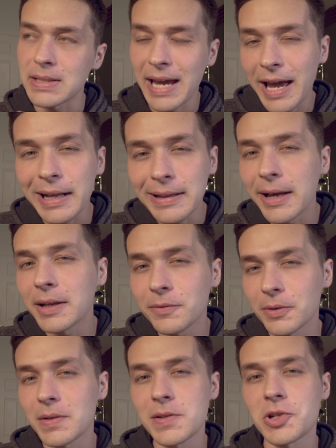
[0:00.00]

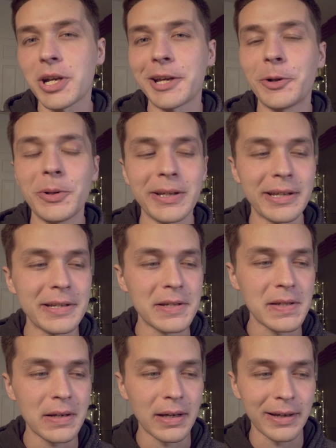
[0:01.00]
tagline for this channel
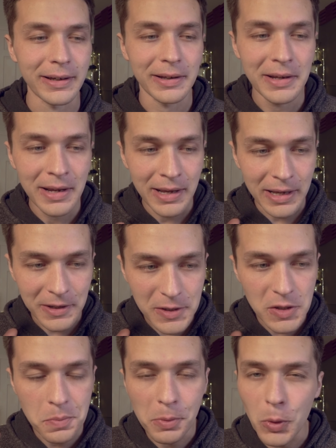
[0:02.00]
is uh,
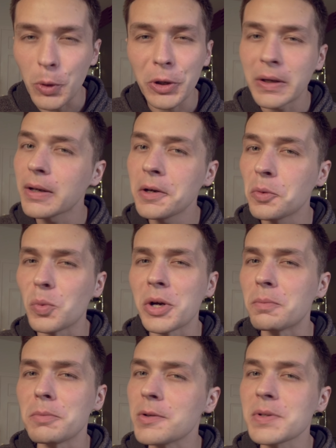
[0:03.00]
exploring
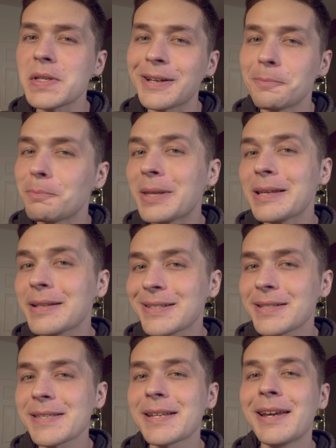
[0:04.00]
what music
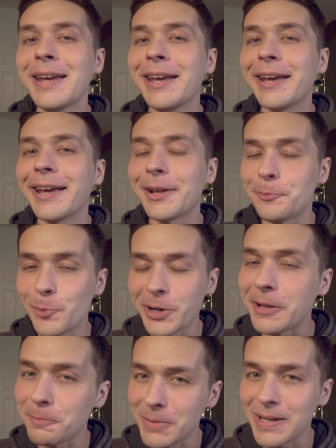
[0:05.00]
means and what
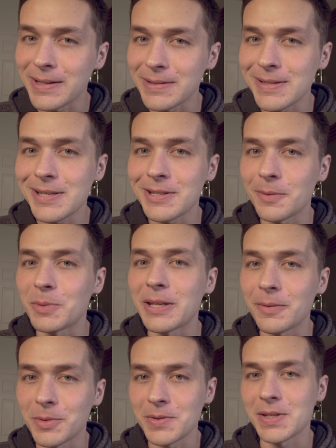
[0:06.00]
it means to
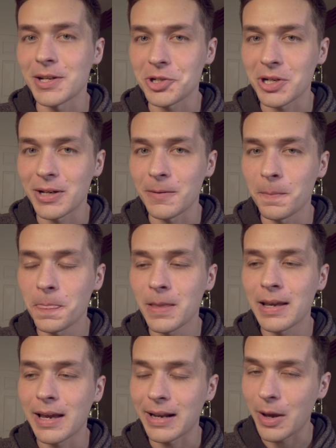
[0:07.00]
be a musician.
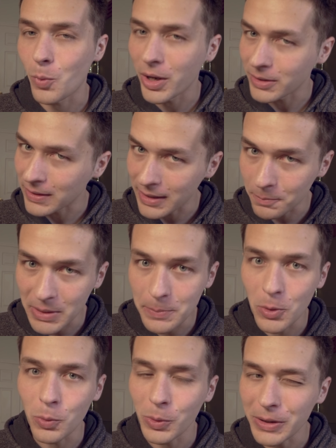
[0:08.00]
And I want to get
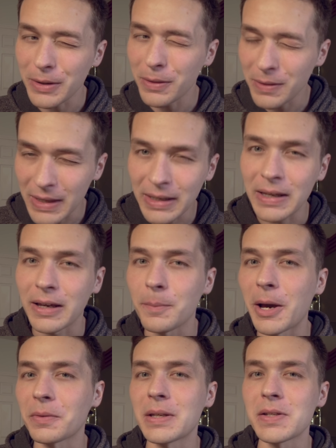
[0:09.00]
people really thinking
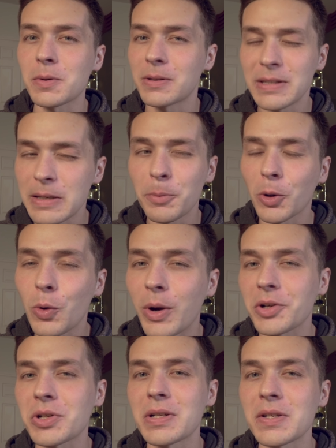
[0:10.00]
about these deeper
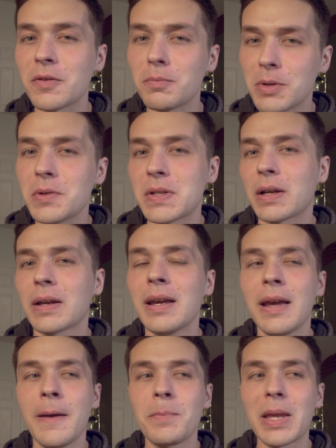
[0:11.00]
questions of music
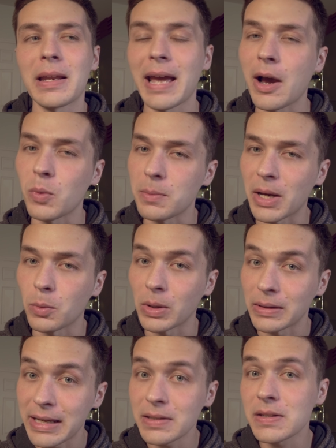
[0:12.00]
and how we might
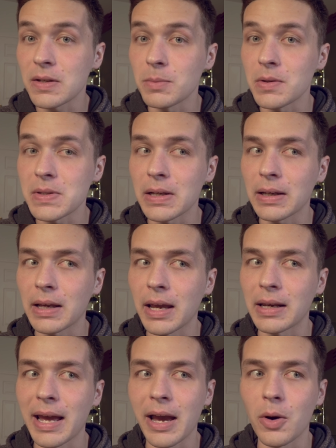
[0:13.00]
relate to music
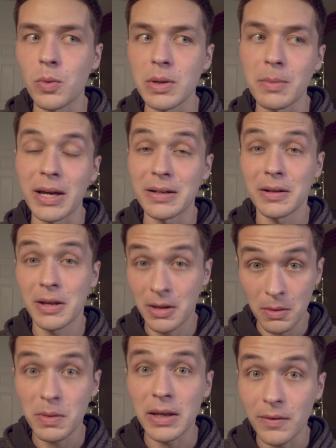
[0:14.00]
and how we might
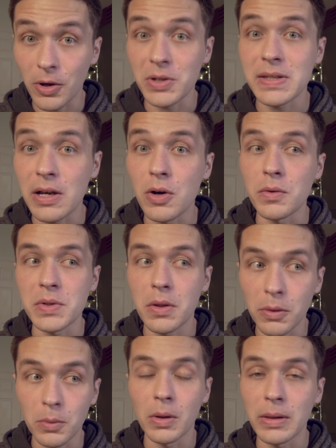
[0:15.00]
think of ourselves
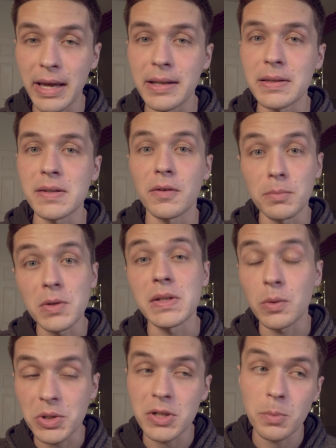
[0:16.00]
through the lens of
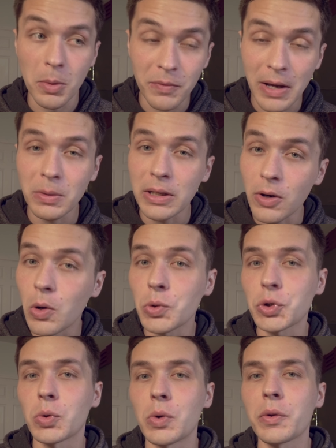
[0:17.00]
music, which is a profoundly
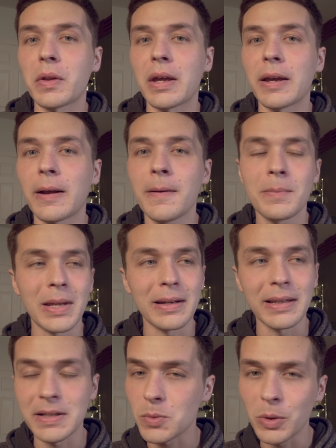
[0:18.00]
cultural thing. I
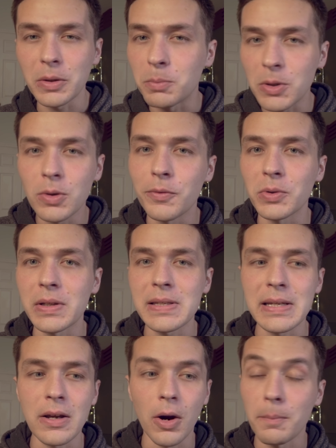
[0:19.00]
think it's really beautiful to
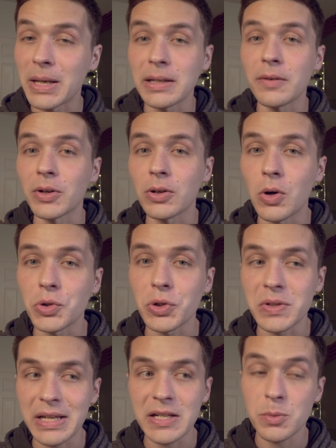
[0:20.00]
see our many different
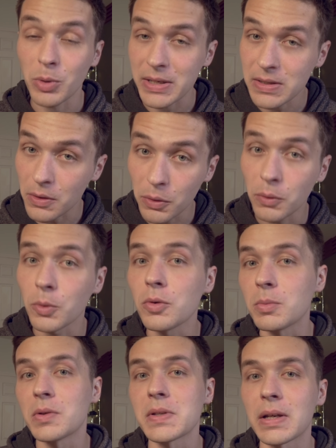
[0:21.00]
cultures expressed
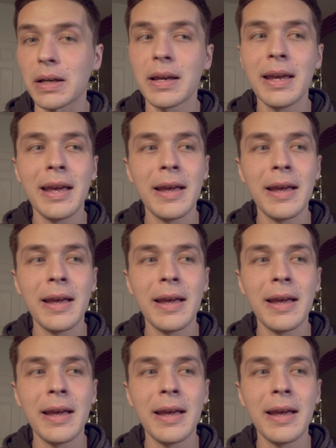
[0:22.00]
through music,